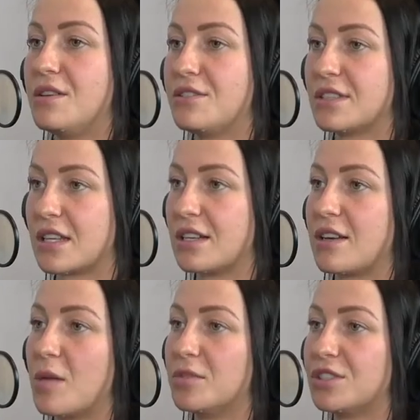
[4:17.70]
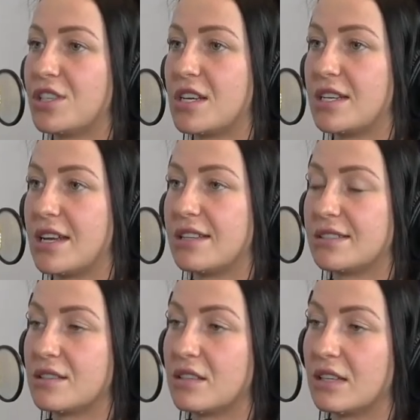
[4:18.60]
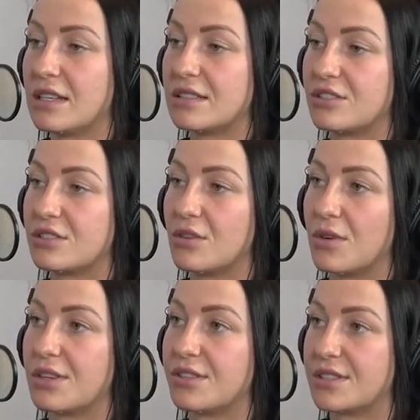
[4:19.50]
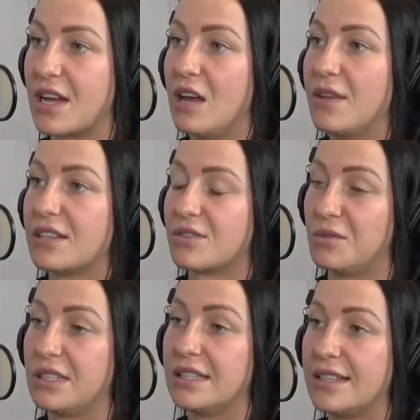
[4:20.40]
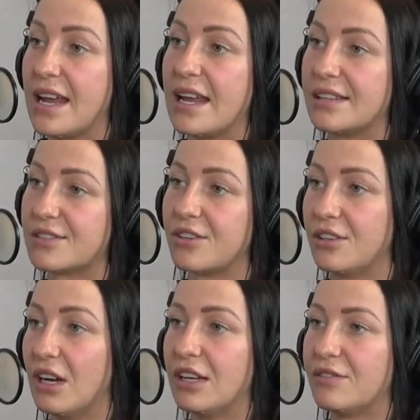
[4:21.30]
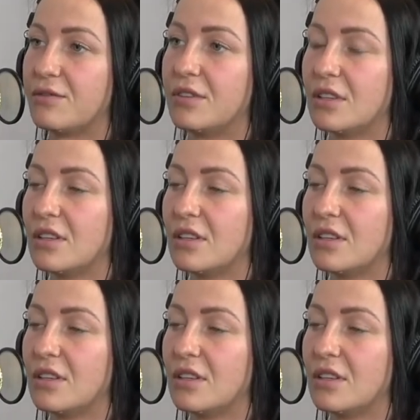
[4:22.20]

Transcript: then you just get a couple shitty days, and then kids just don't understand that it's only a day, it's not your life.